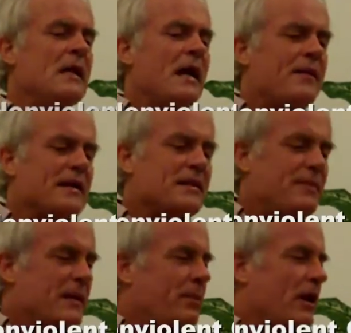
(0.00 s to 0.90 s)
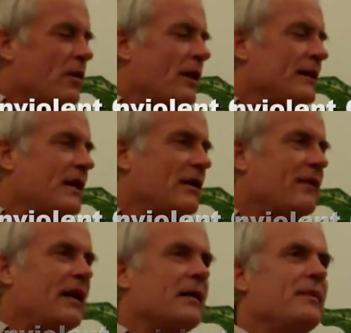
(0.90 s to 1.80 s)
And that's a big part of what
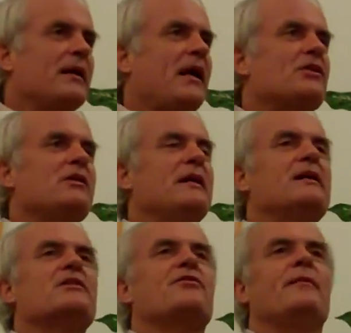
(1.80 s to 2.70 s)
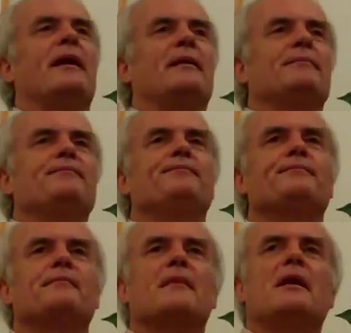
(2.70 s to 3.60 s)
nonviolent communication is for me.
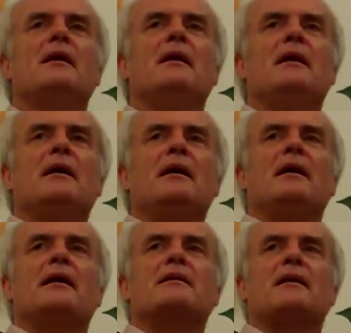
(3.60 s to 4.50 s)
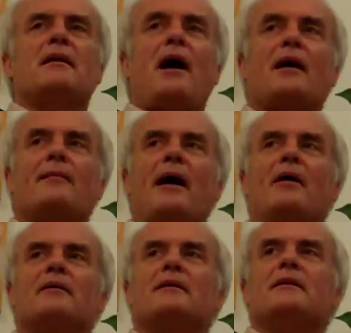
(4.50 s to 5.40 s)
It's a lot
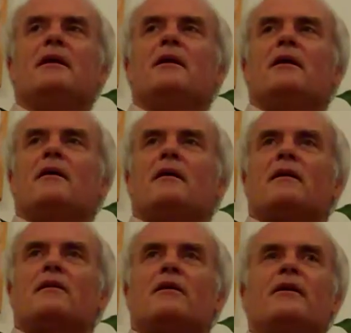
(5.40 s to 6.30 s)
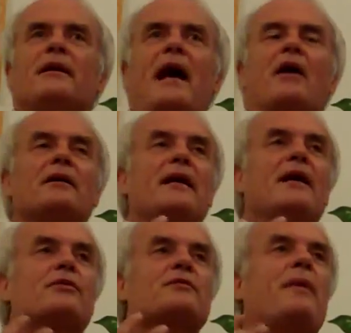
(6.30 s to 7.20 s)
about learning how to take
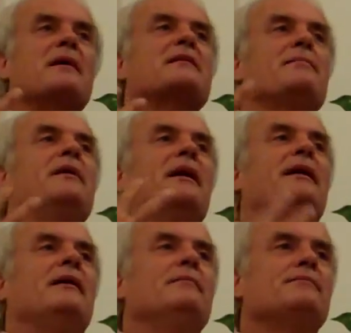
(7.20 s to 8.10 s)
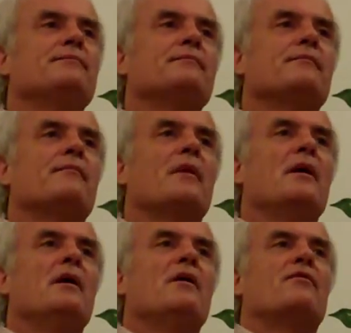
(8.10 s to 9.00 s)
responsibility
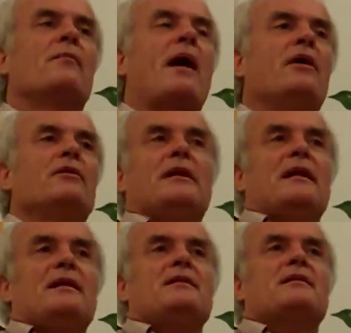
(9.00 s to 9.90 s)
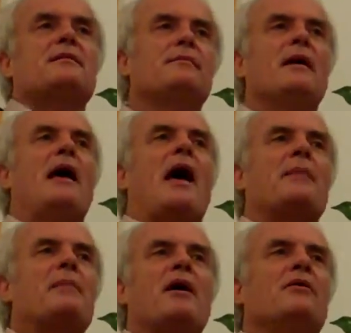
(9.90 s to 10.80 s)
for my own needs and
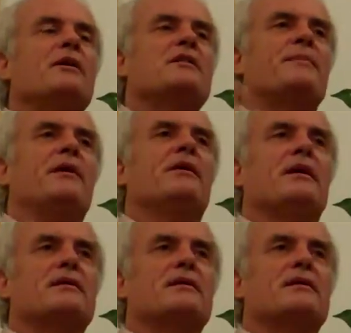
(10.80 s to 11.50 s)
my own experience.